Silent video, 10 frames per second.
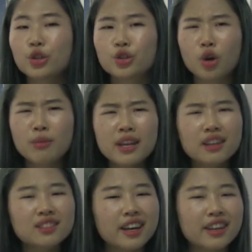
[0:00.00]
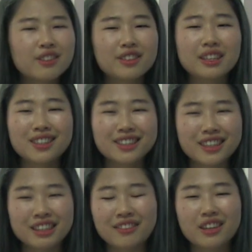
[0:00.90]
So many exciting research
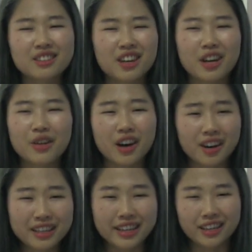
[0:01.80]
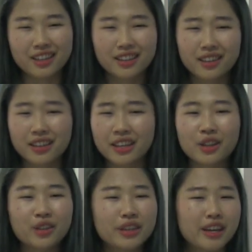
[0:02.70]
activities are going on here,
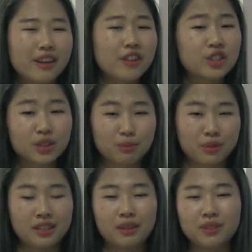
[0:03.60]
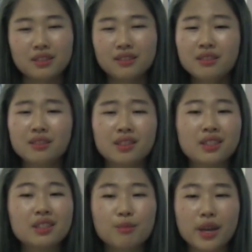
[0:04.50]
including visual perception,
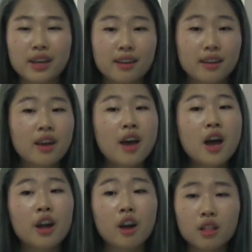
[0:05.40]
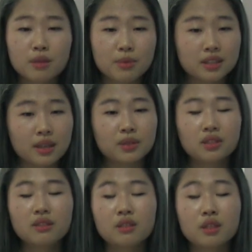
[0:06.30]
decision making, color
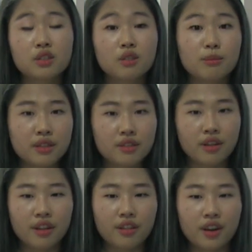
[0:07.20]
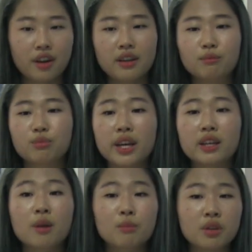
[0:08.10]
perception, digital mental healthcare, and
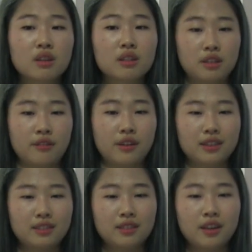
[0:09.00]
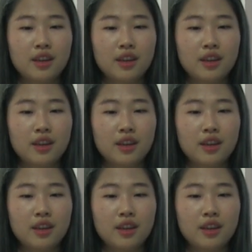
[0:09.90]
brain computer interface.